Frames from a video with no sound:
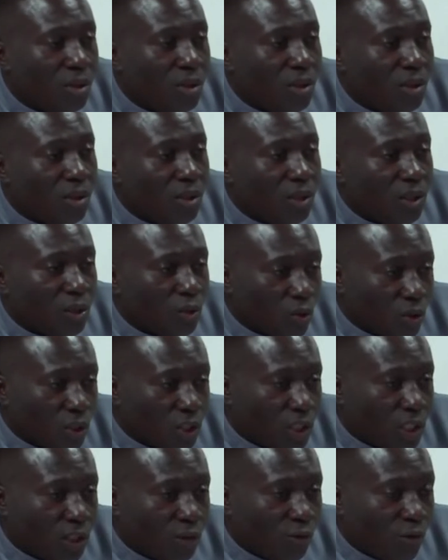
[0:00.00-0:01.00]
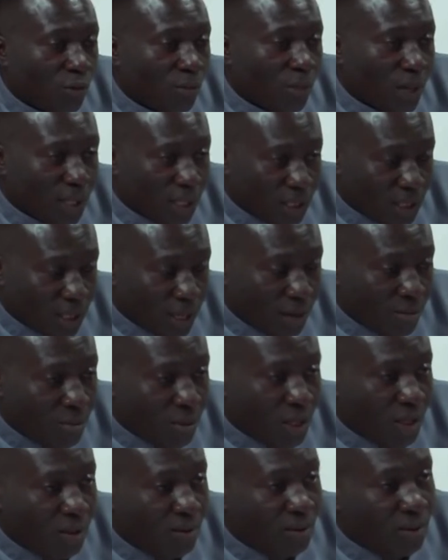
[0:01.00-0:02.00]
resources for Mother
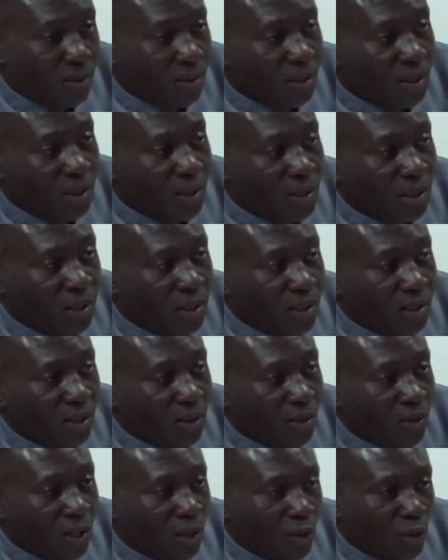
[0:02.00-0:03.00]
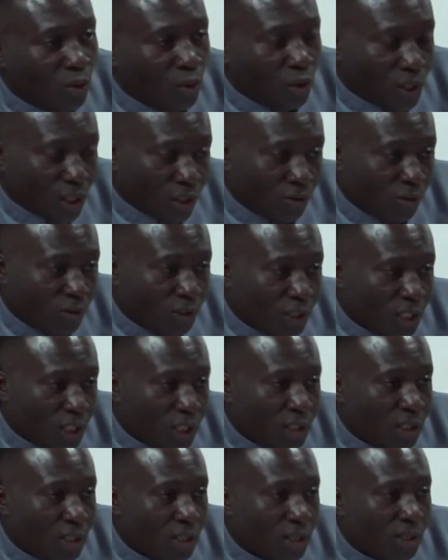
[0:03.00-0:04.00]
Zambia. We want to save
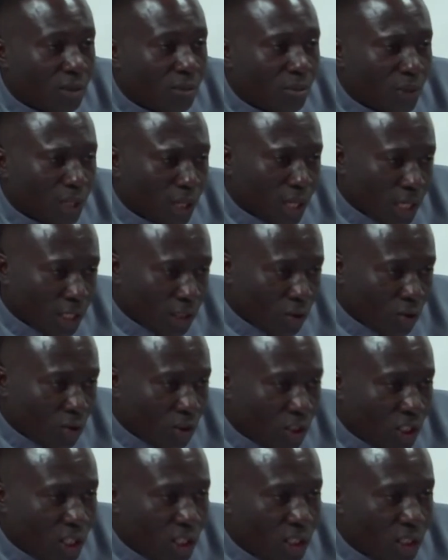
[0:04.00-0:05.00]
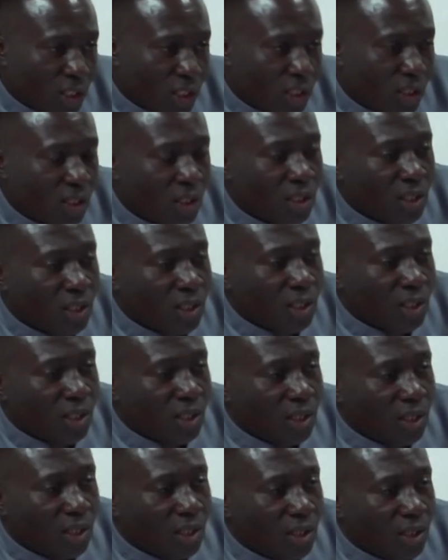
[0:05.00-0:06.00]
these meager resources
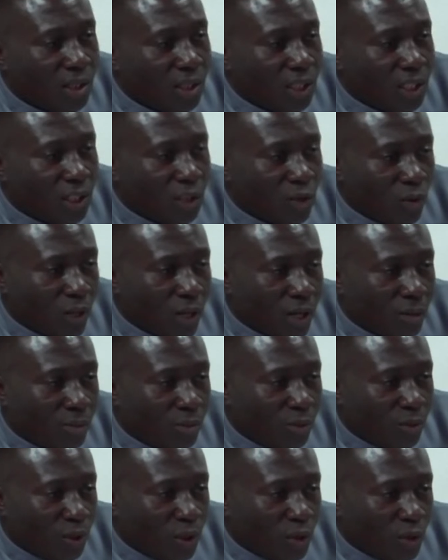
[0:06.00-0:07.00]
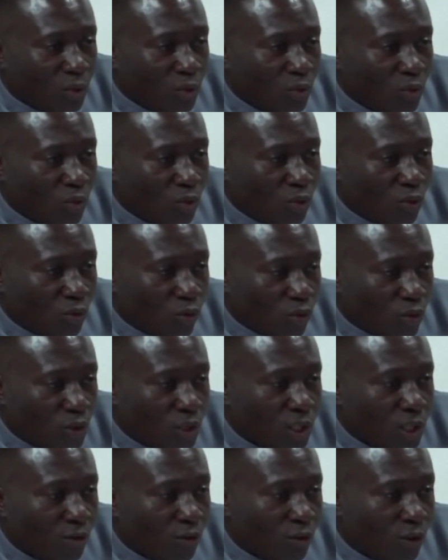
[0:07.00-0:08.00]
that were put to
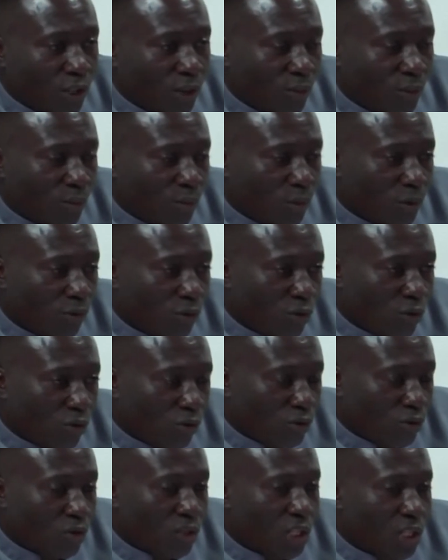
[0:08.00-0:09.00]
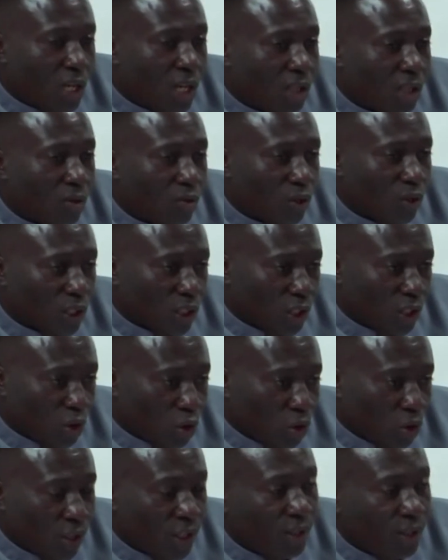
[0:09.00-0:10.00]
Rufunsa for the people of Rufunsa to
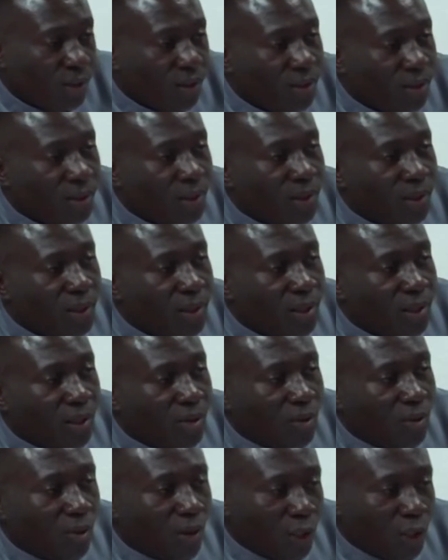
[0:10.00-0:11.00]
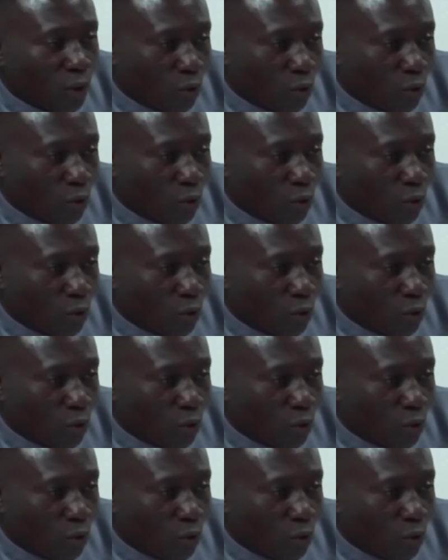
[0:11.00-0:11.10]
enjoy. We want to